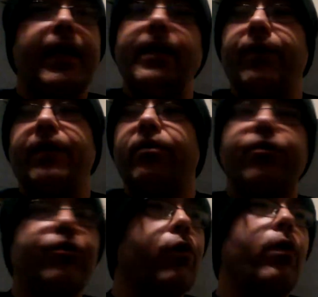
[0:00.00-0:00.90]
anyway,
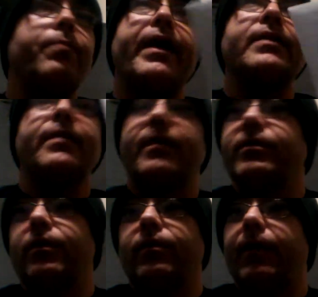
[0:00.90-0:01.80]
though, so going back to
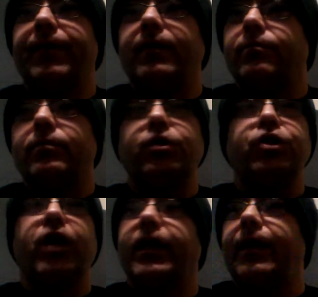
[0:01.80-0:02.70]
this, though, I mean,
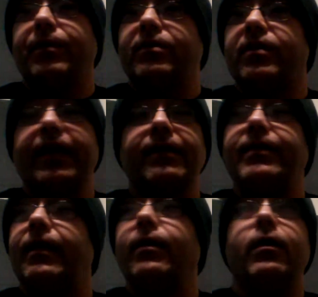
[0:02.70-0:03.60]
John Amplas, like I
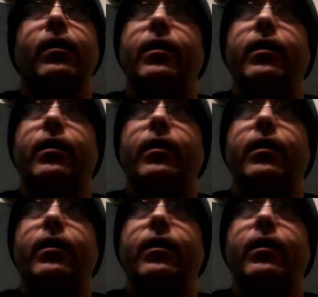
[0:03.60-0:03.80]
said,